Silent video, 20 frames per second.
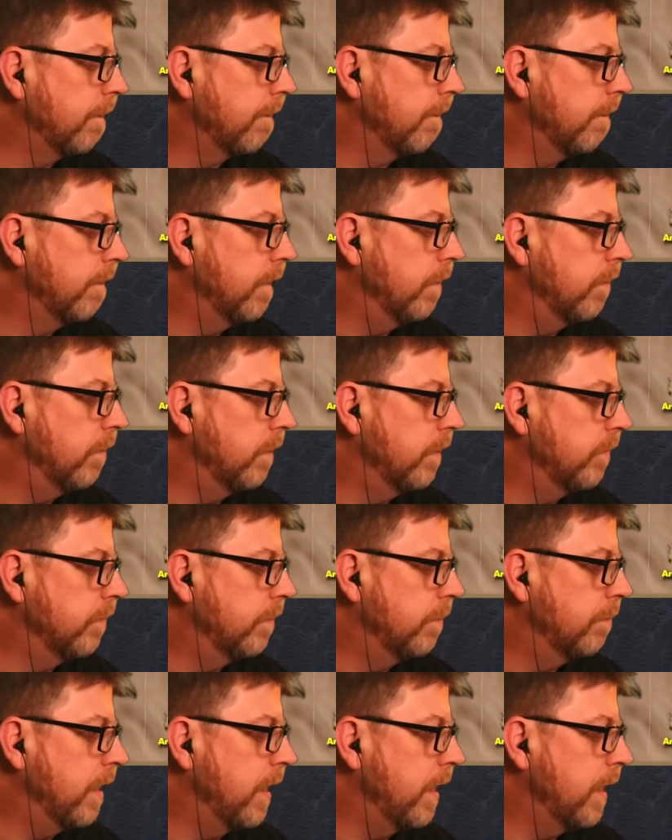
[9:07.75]
There is
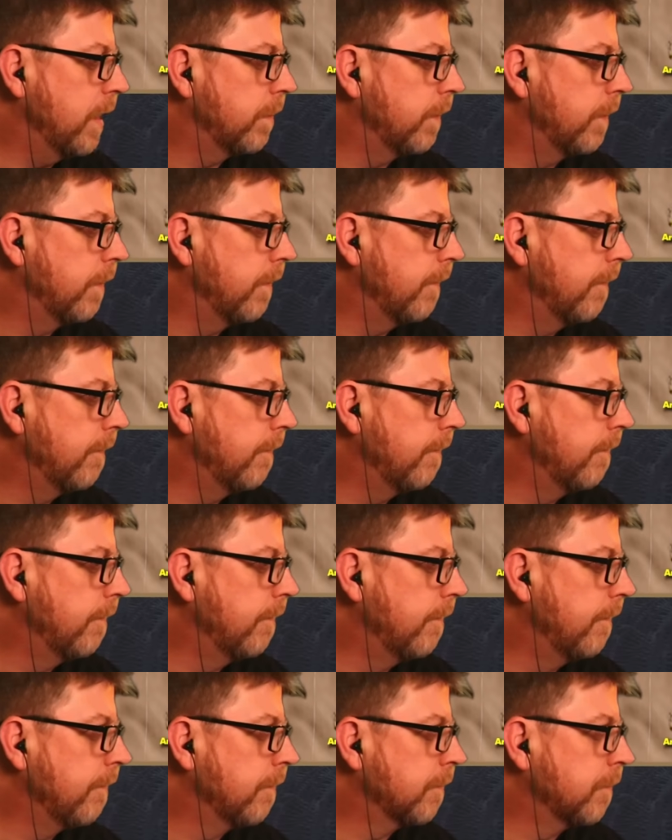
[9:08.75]
the map.
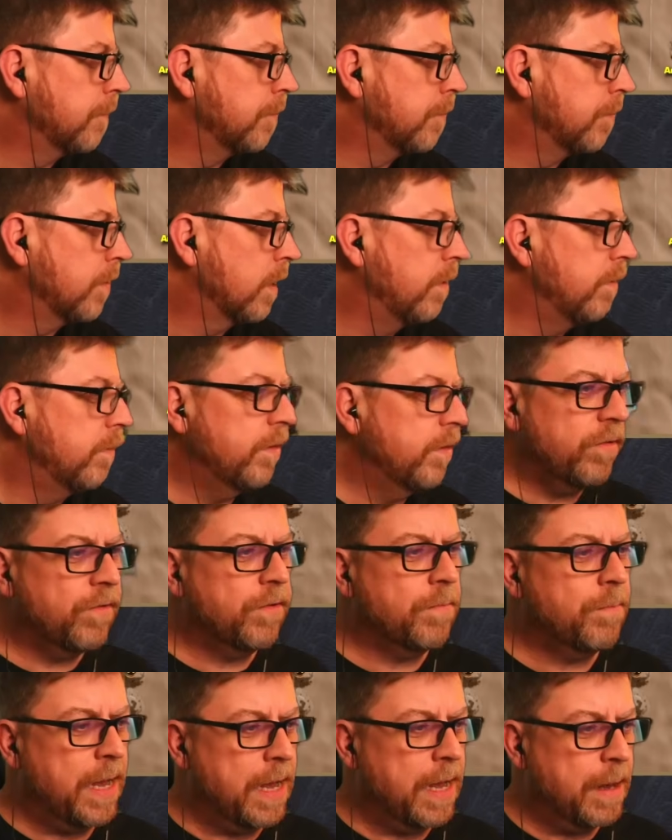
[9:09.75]
This is
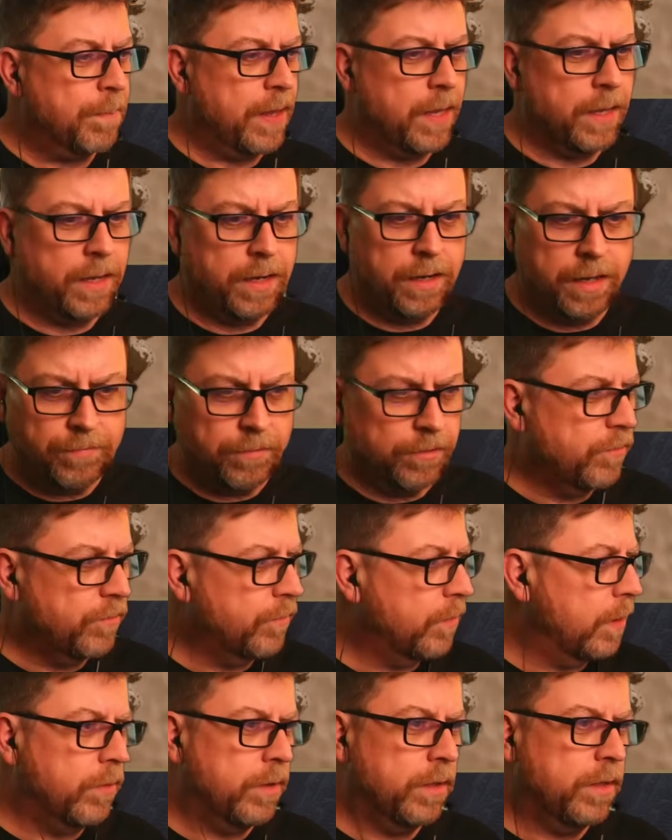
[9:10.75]
a map. And first of
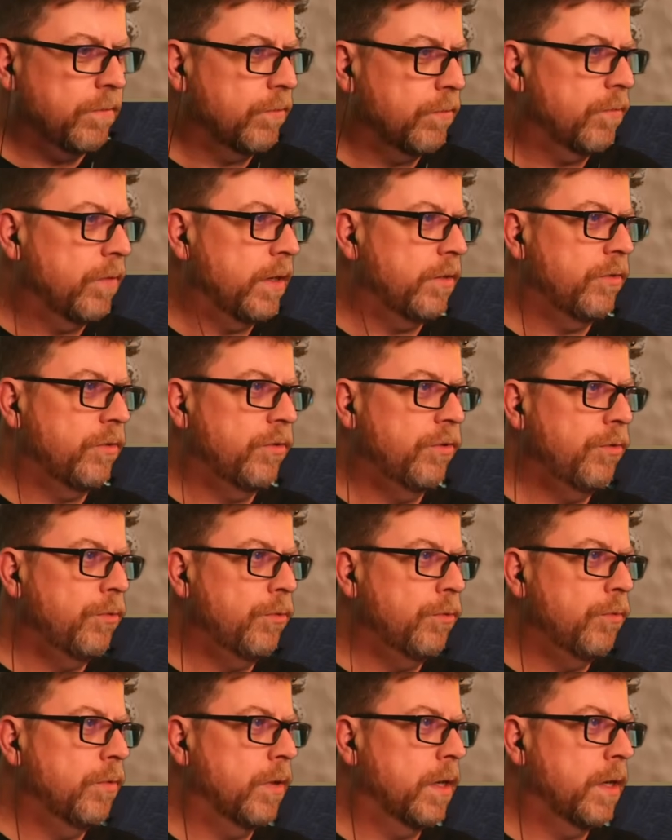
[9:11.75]
all, I want to give credit
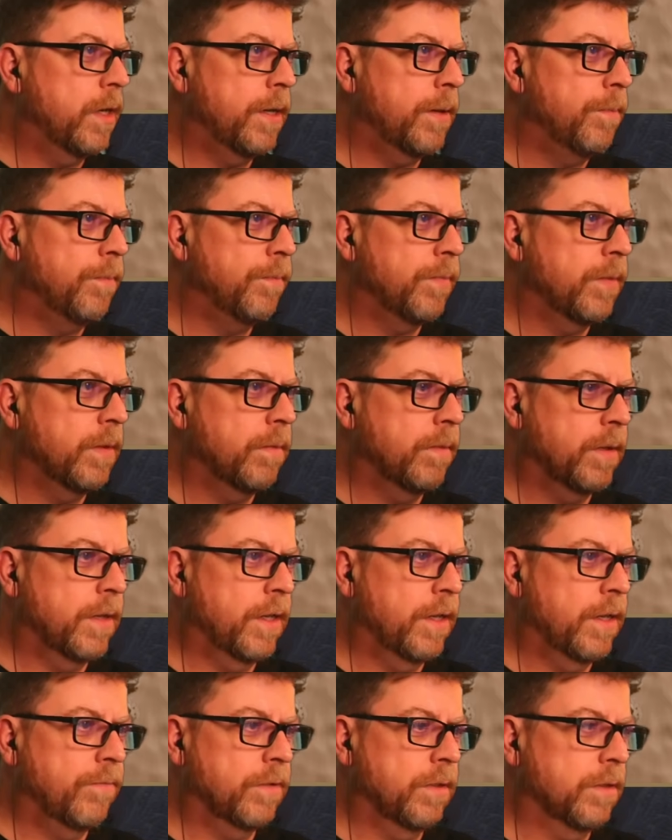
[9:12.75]
to,
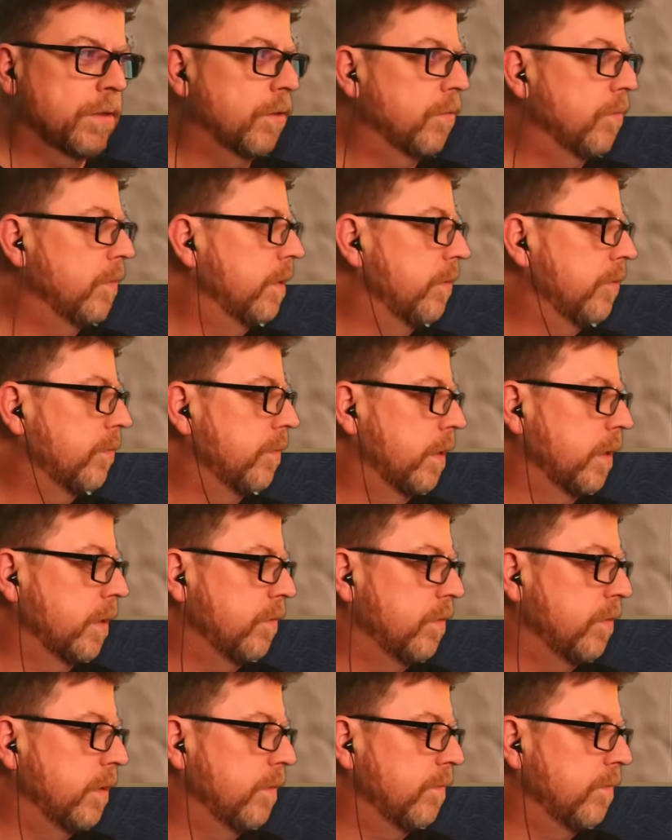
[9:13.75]
click over here so I can
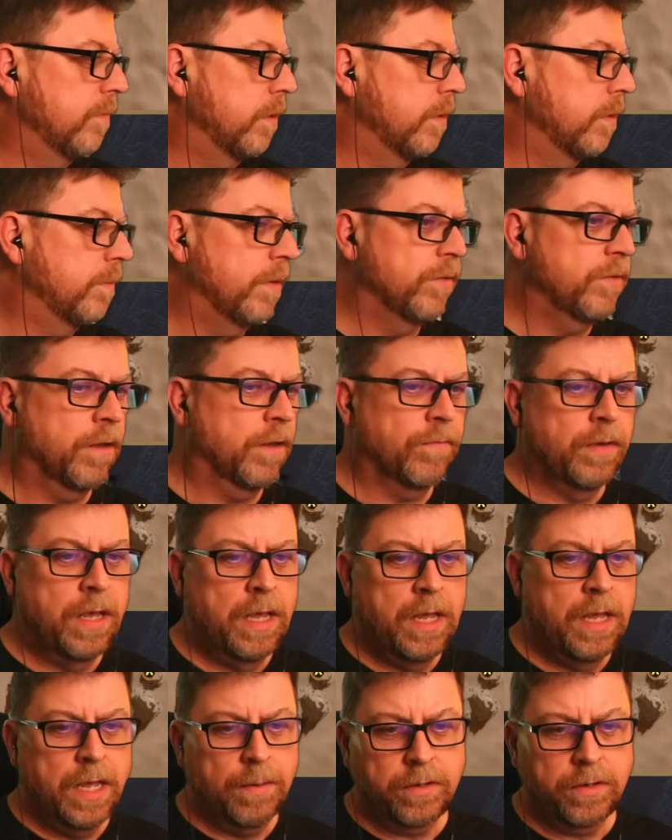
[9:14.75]
see it fully myself.